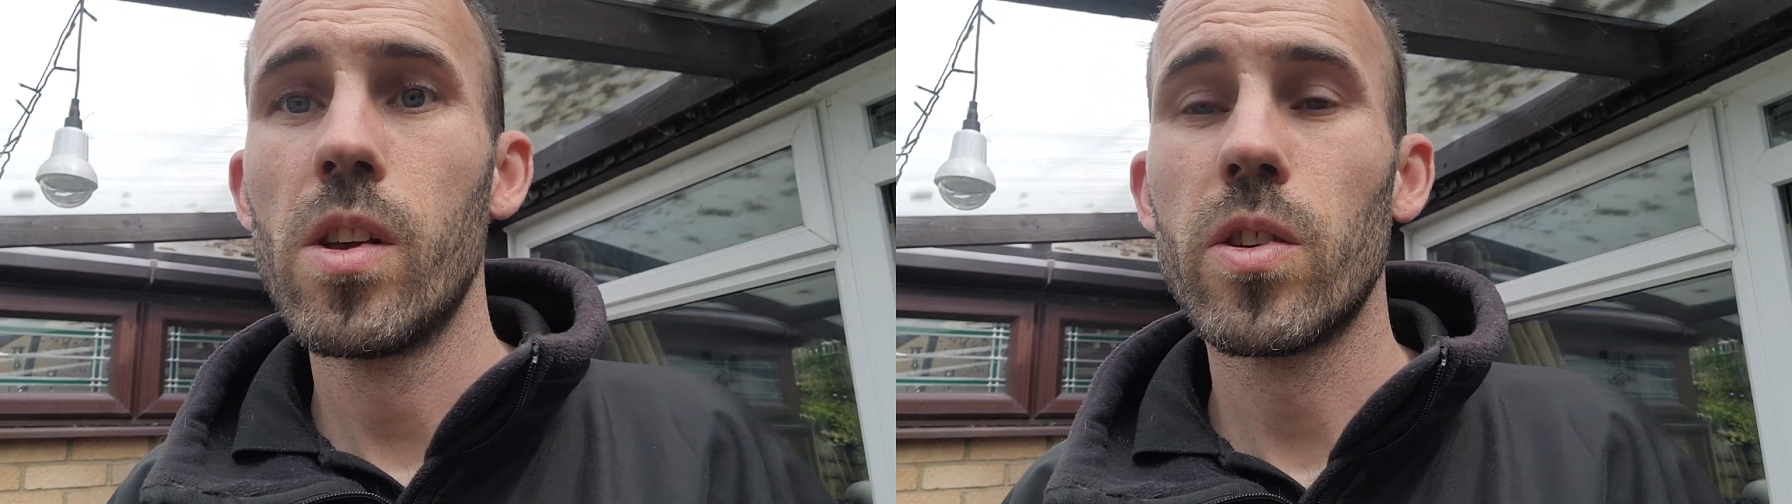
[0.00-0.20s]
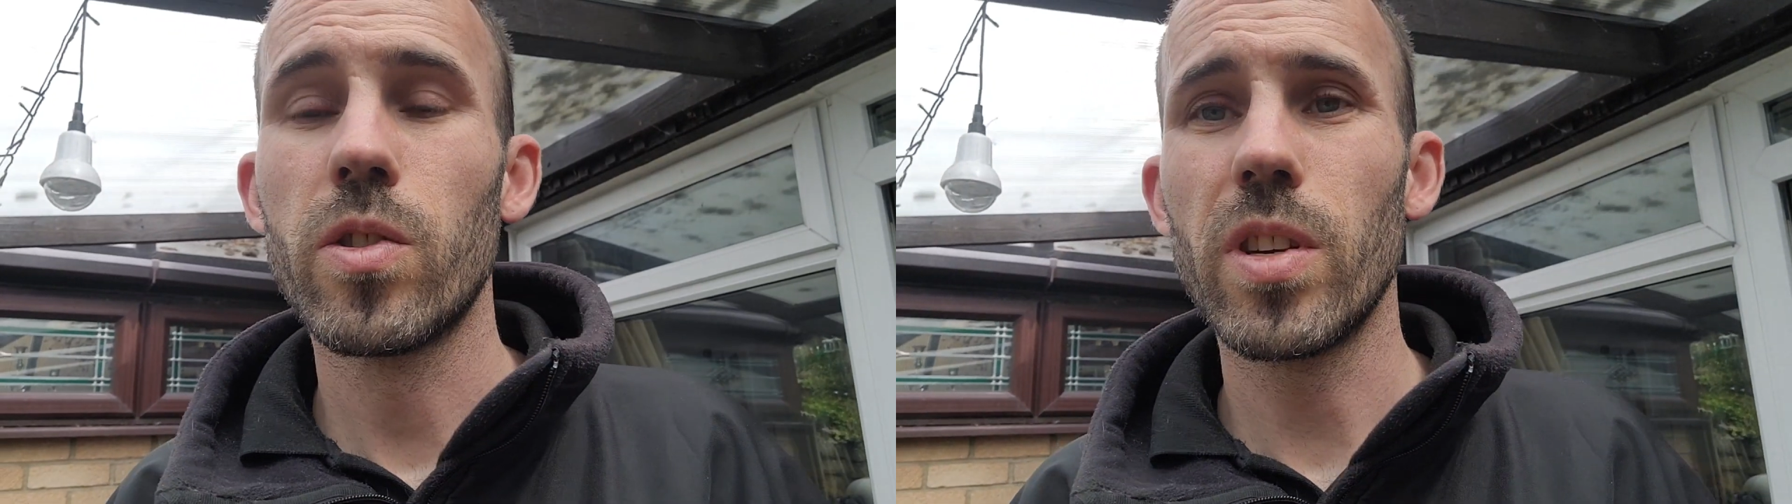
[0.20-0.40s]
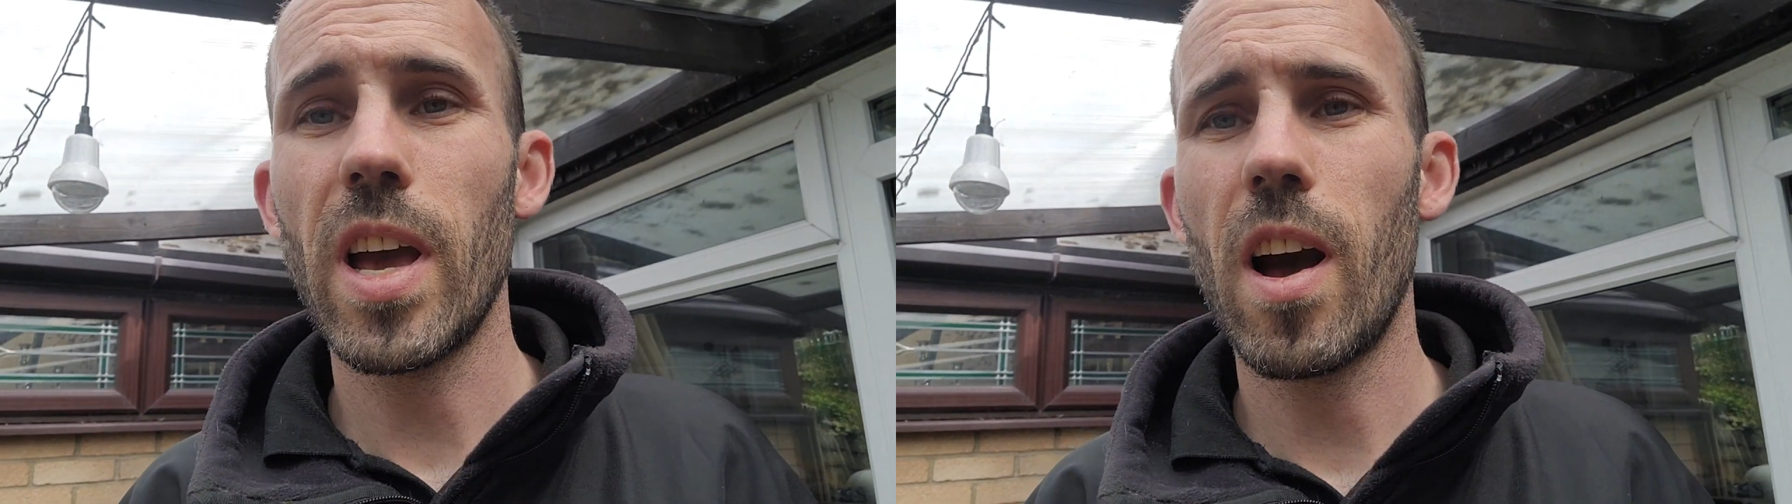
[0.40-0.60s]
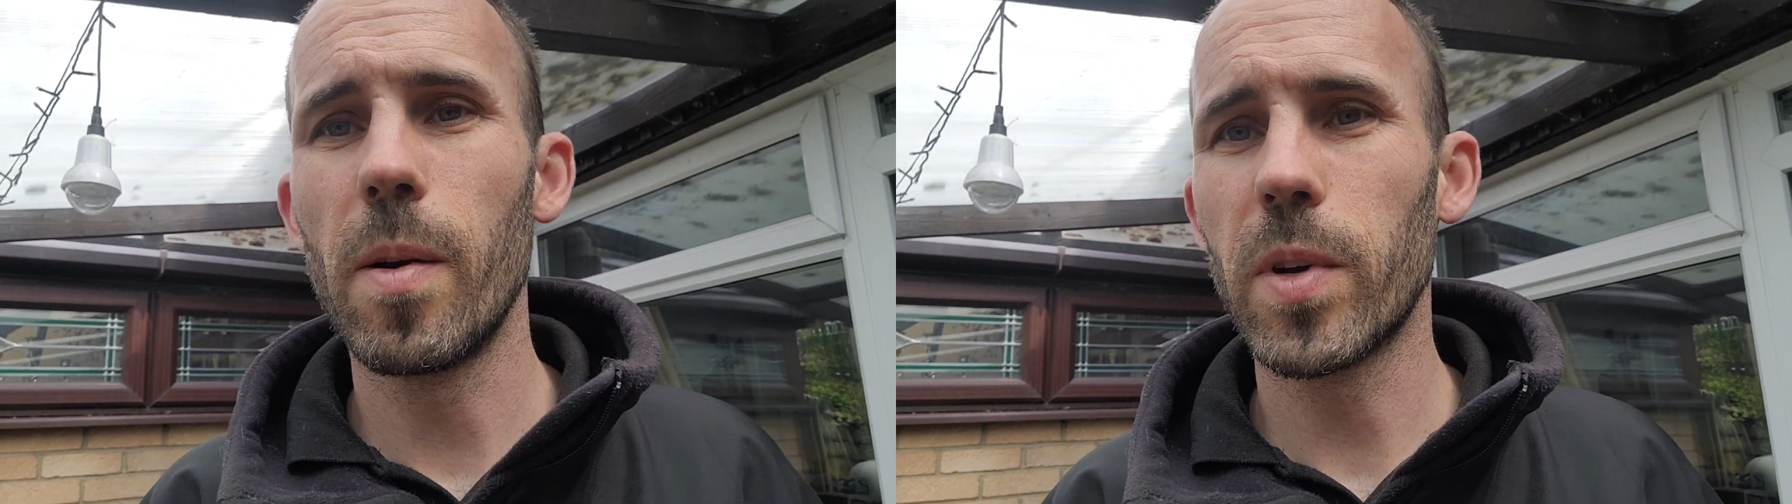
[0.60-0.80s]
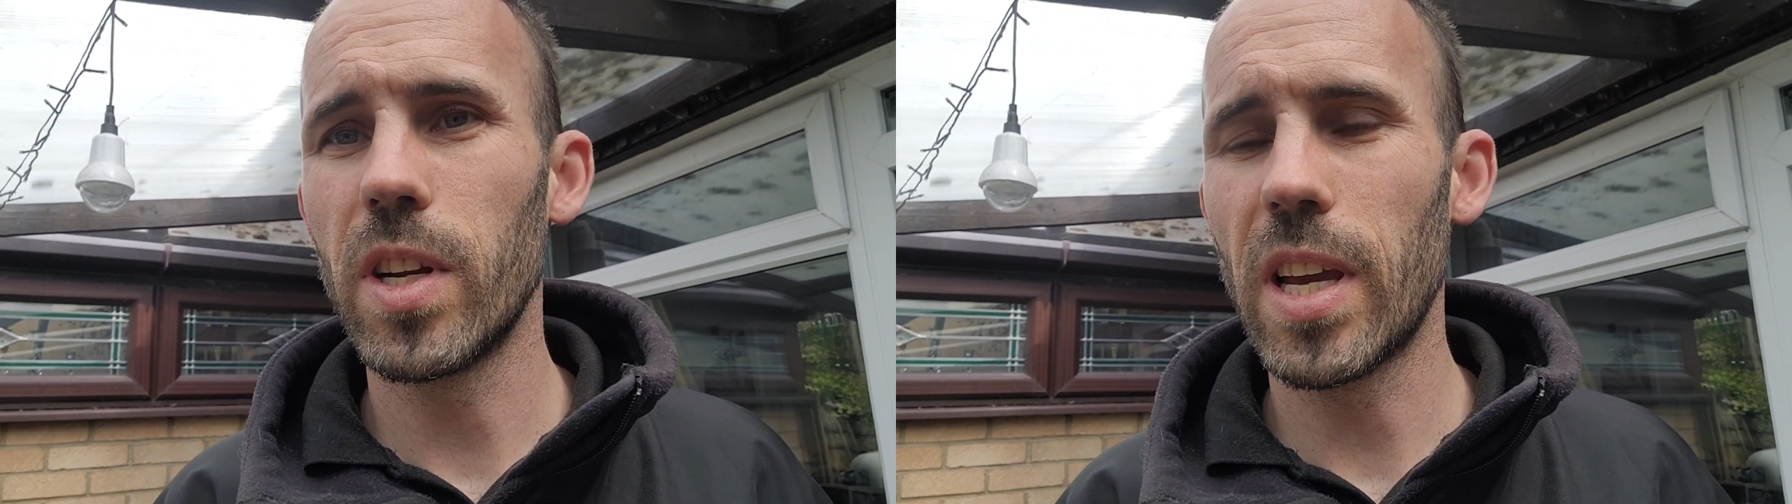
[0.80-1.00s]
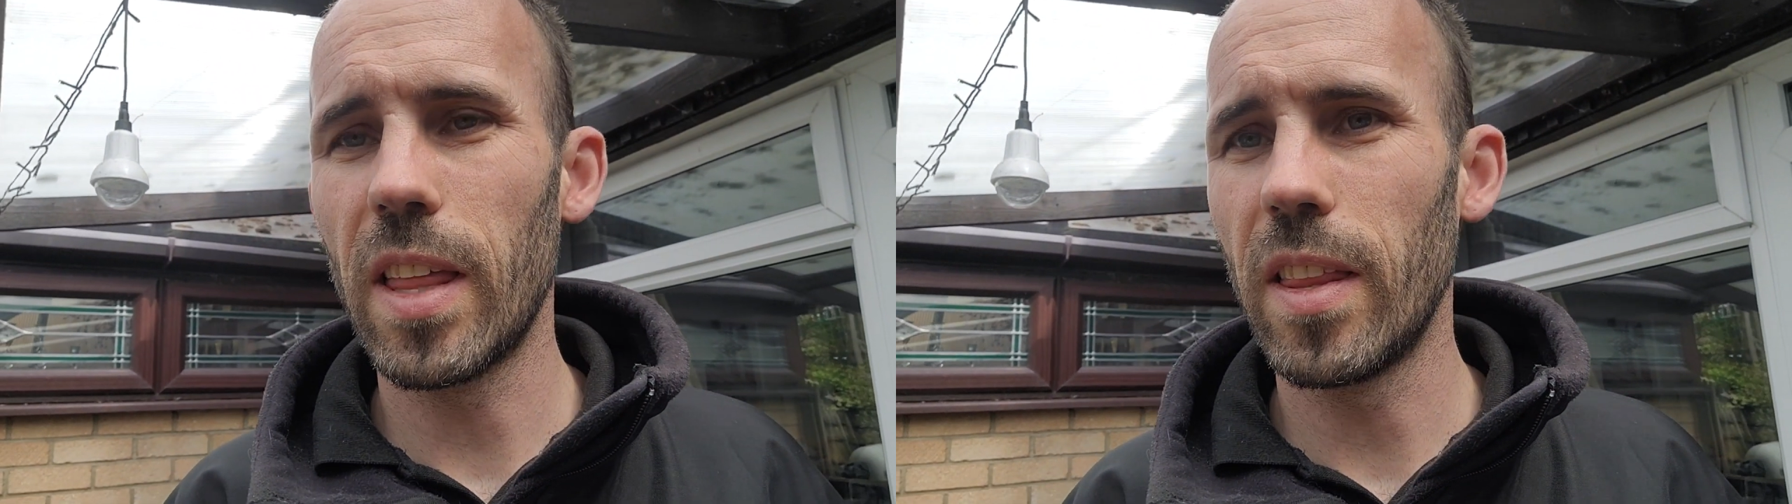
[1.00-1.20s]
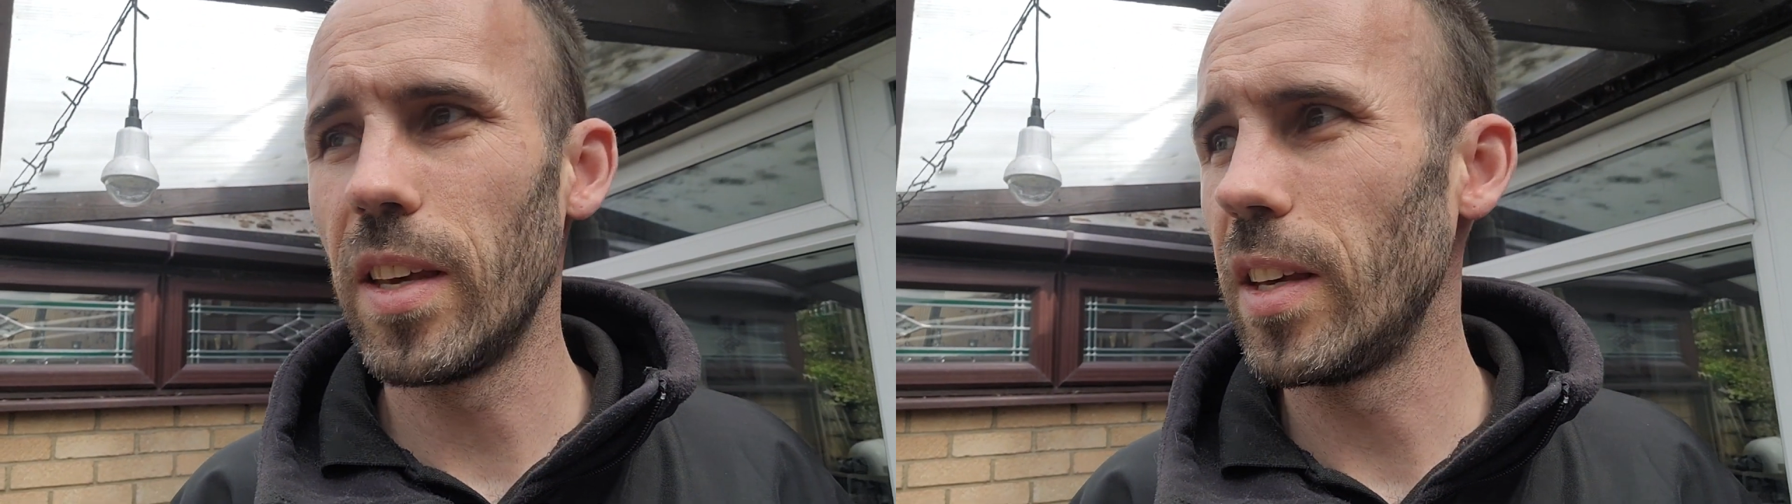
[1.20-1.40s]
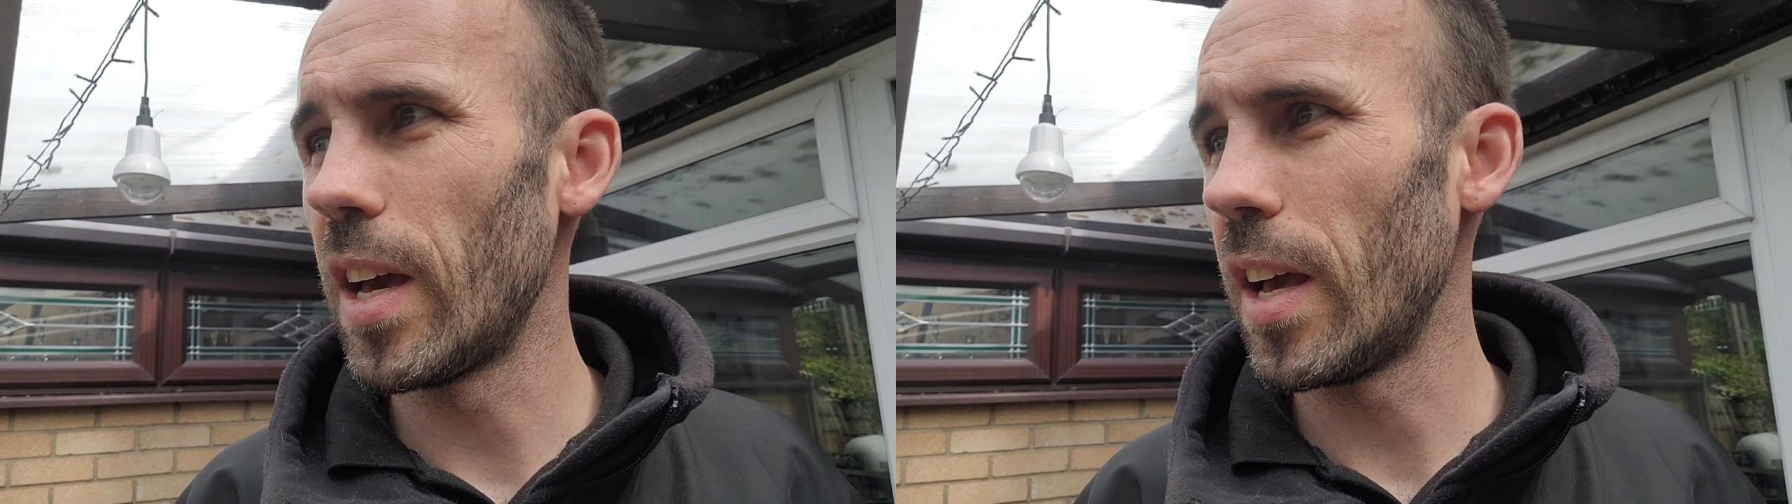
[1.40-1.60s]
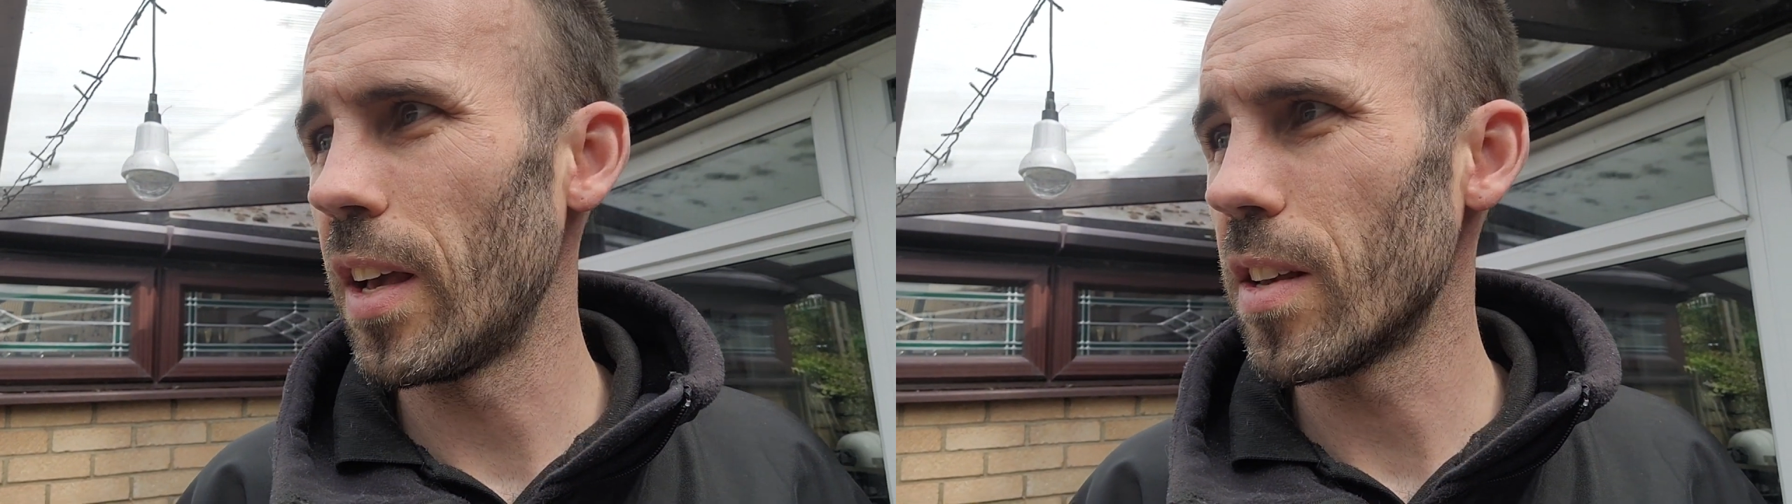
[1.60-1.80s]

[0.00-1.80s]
So yeah, I'm going to get the